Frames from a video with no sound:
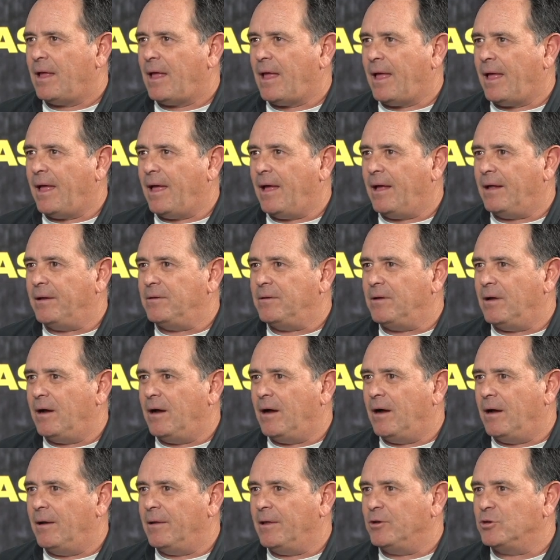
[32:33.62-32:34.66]
and
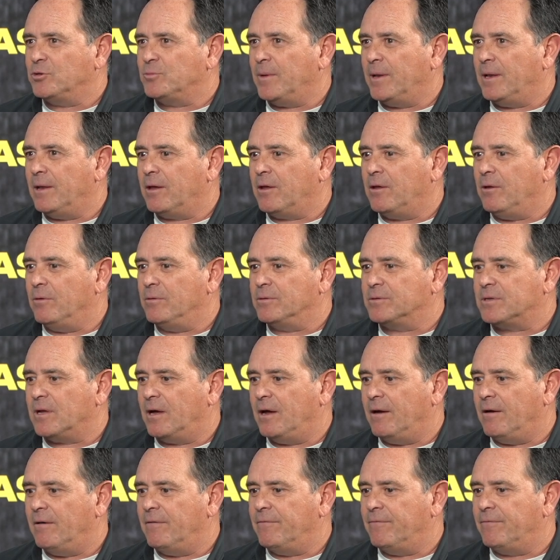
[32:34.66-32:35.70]
he was being accused
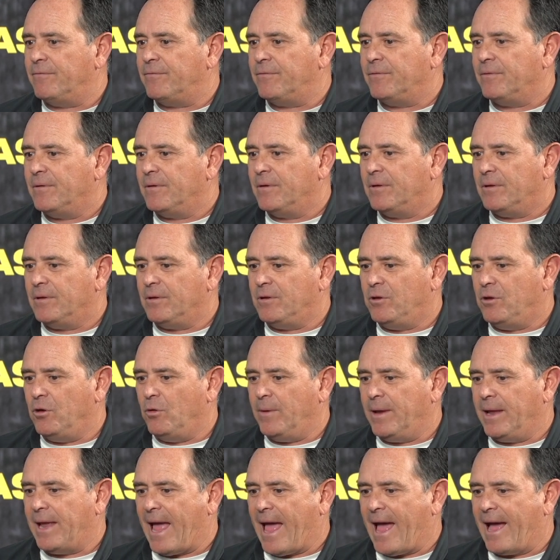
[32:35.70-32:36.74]
of
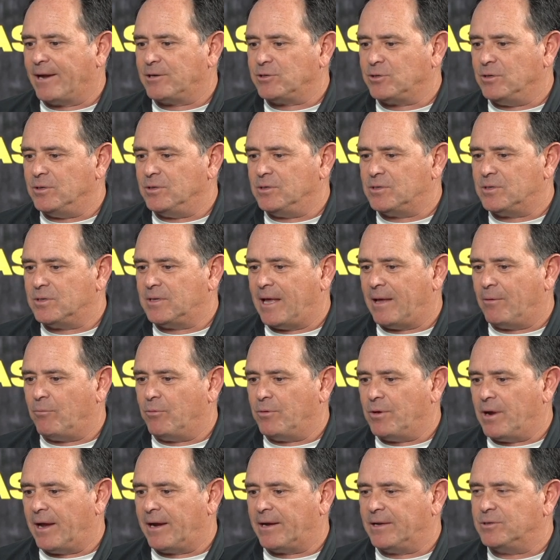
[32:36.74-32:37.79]
doing actions that
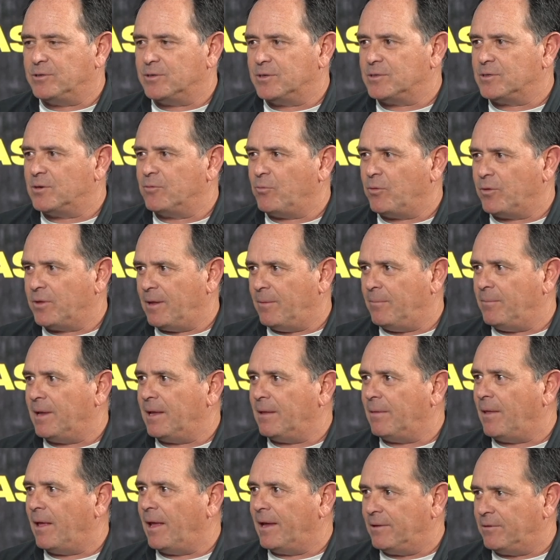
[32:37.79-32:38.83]
were not consistent with him
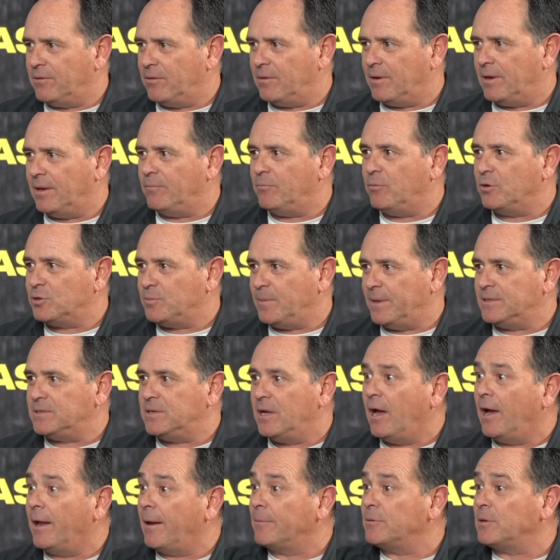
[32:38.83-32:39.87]
being light duty, which
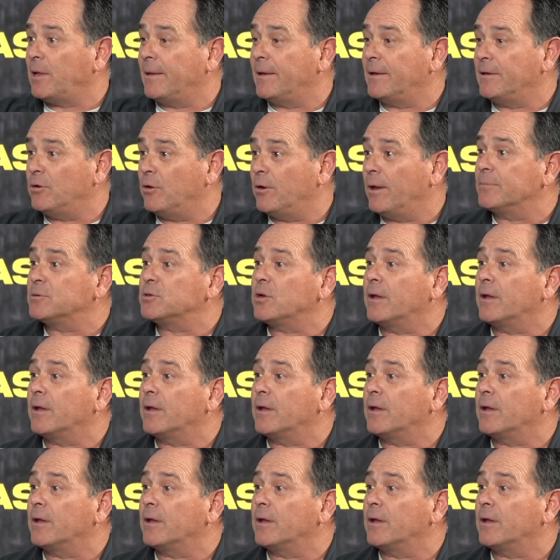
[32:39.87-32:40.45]
means, and I'm light duty, I'm